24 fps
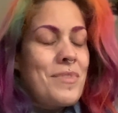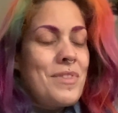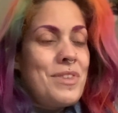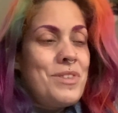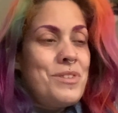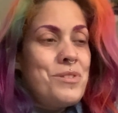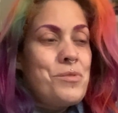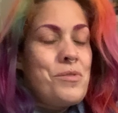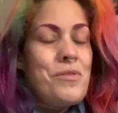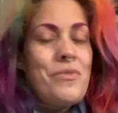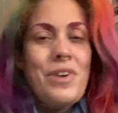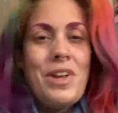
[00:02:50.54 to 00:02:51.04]

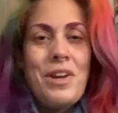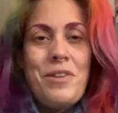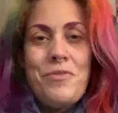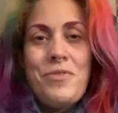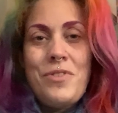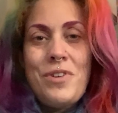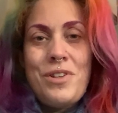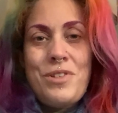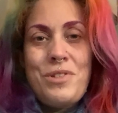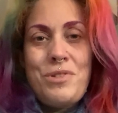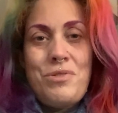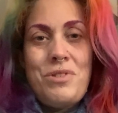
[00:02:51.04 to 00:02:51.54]
sort of
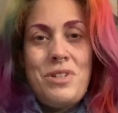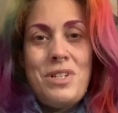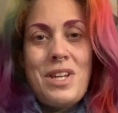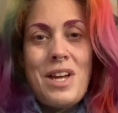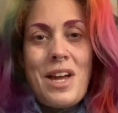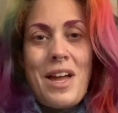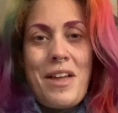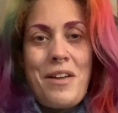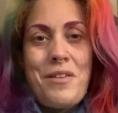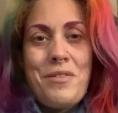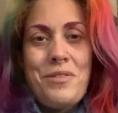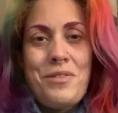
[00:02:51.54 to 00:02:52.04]
anniversary
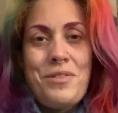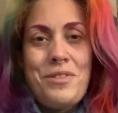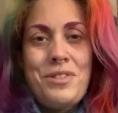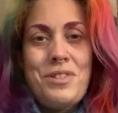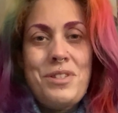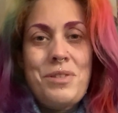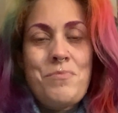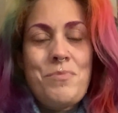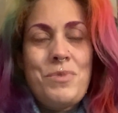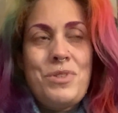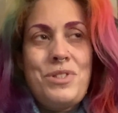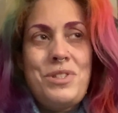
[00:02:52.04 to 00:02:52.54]
day on
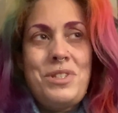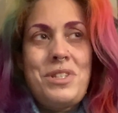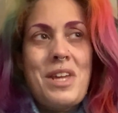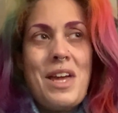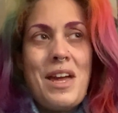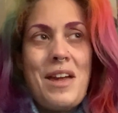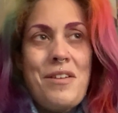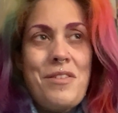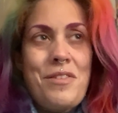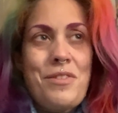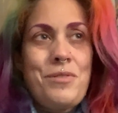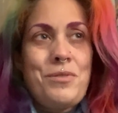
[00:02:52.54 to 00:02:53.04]
someone's
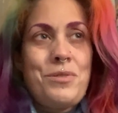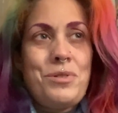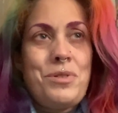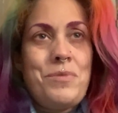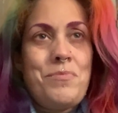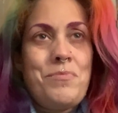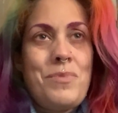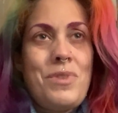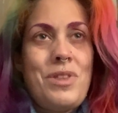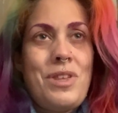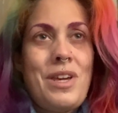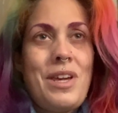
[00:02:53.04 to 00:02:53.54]
death or
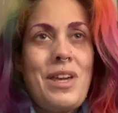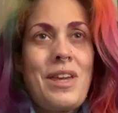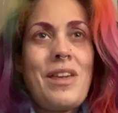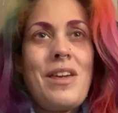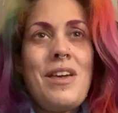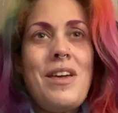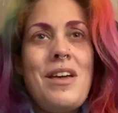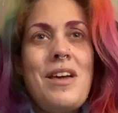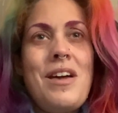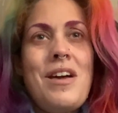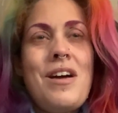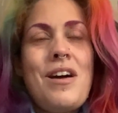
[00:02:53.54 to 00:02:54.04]
something,
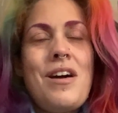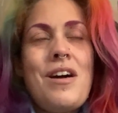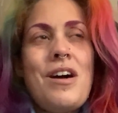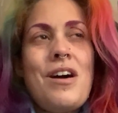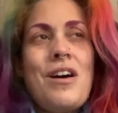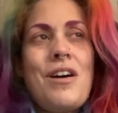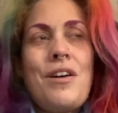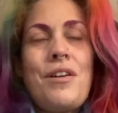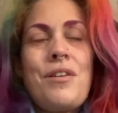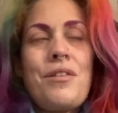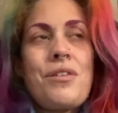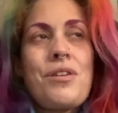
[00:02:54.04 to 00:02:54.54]

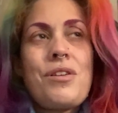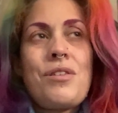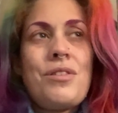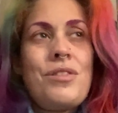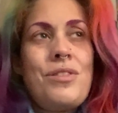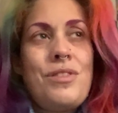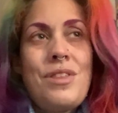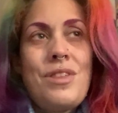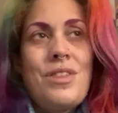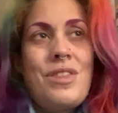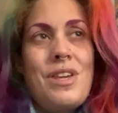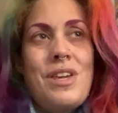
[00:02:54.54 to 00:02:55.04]
and I
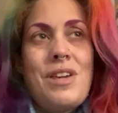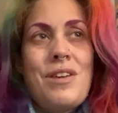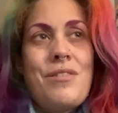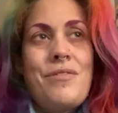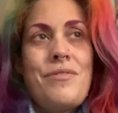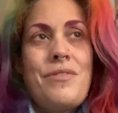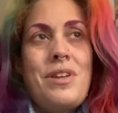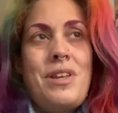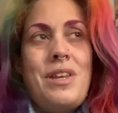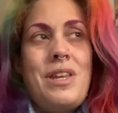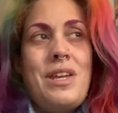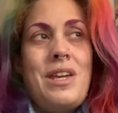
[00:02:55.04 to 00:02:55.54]
couldn't think of
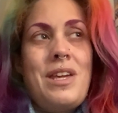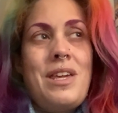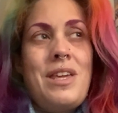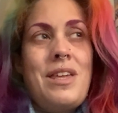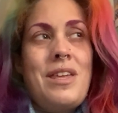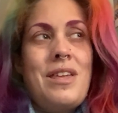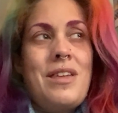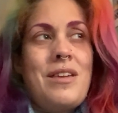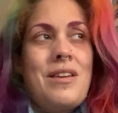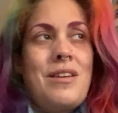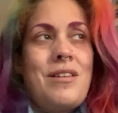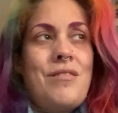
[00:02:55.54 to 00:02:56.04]

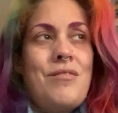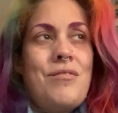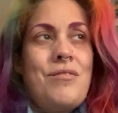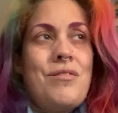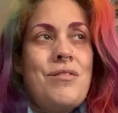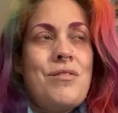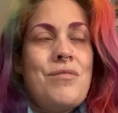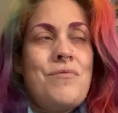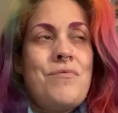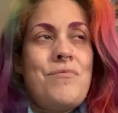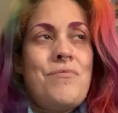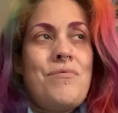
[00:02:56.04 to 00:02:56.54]
any
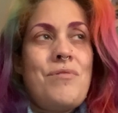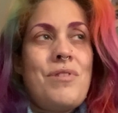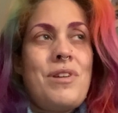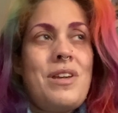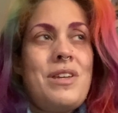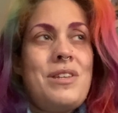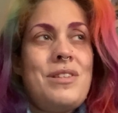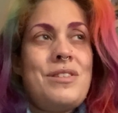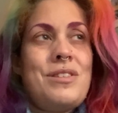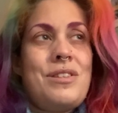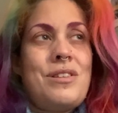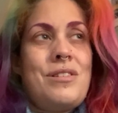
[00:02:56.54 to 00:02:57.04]

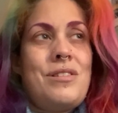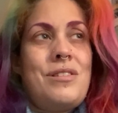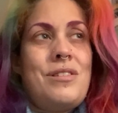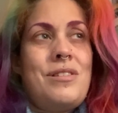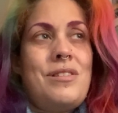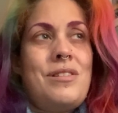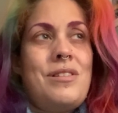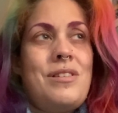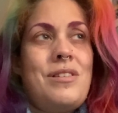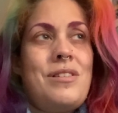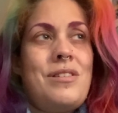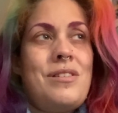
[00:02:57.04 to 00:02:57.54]
reason.